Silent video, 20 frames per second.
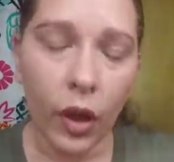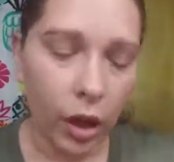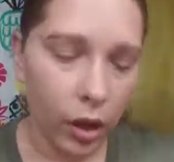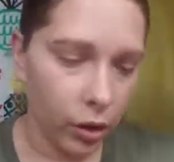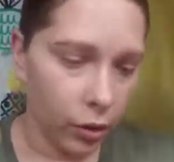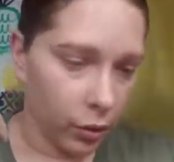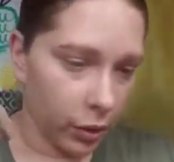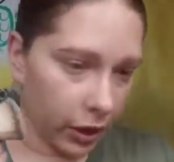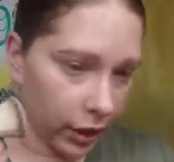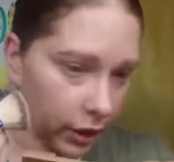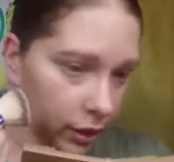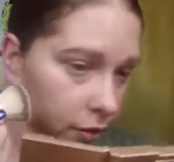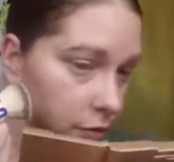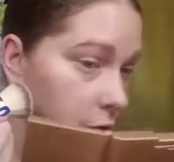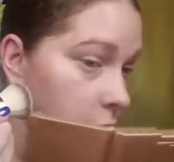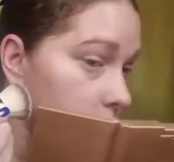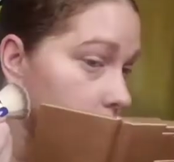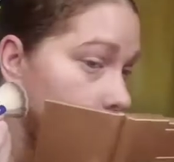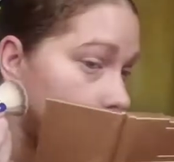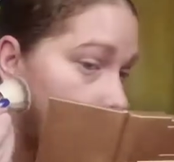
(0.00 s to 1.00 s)
Okay,
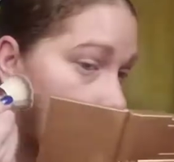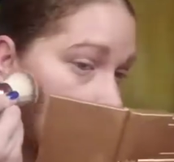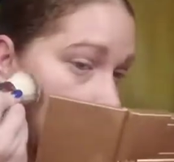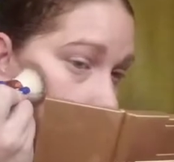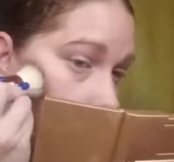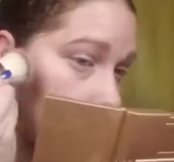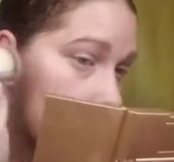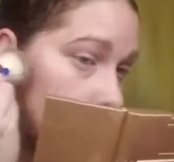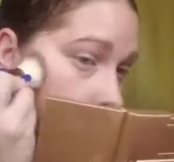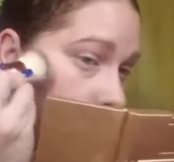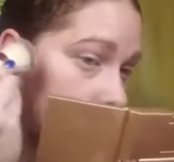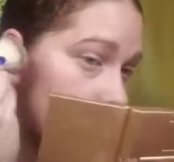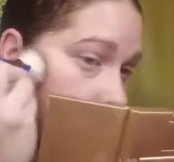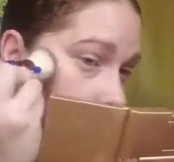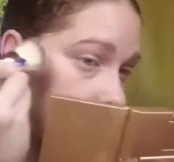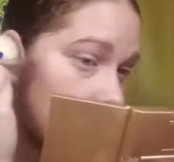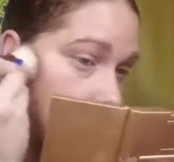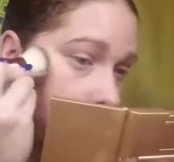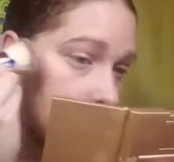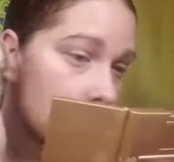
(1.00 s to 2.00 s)
so just
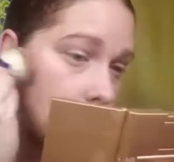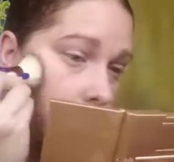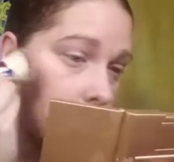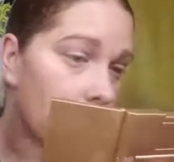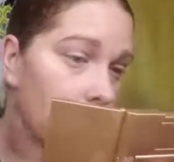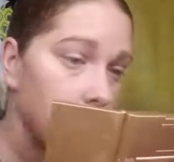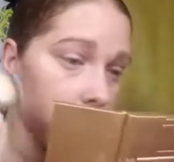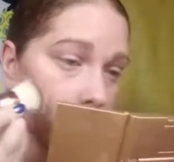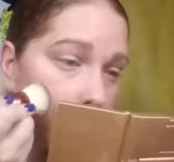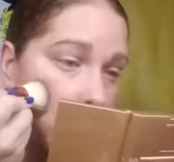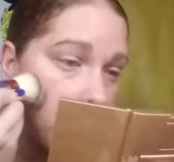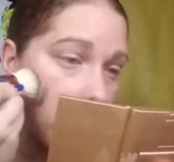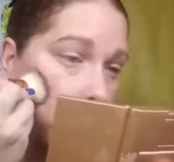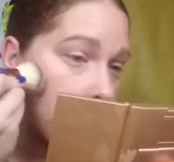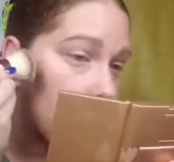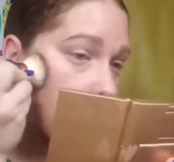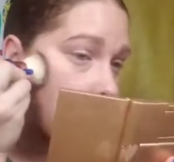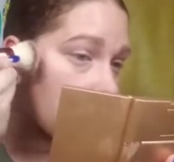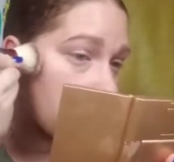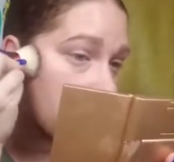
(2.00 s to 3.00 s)
finishing up my
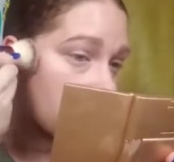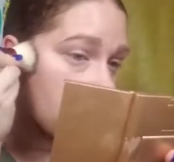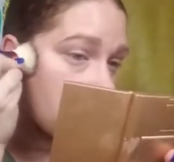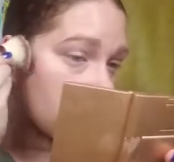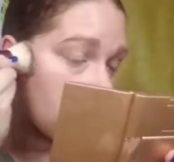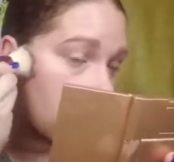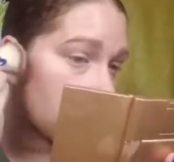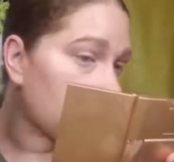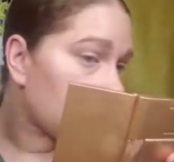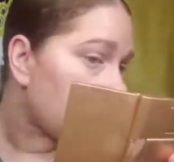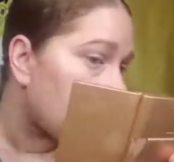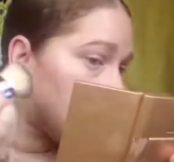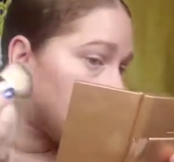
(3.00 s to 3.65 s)
bronzer,